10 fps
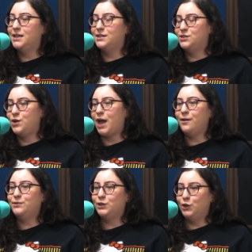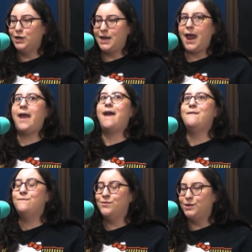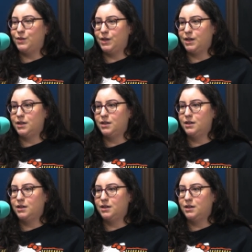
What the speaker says: Because you have to look at everything.